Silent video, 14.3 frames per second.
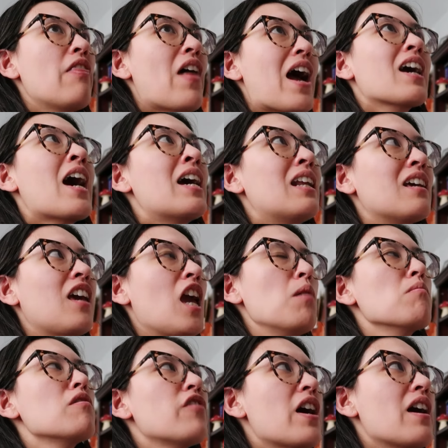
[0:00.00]
that kind of
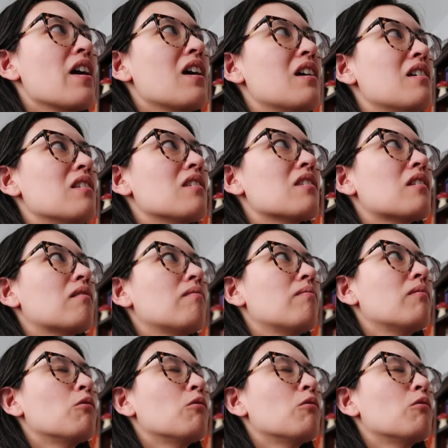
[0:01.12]
gamifies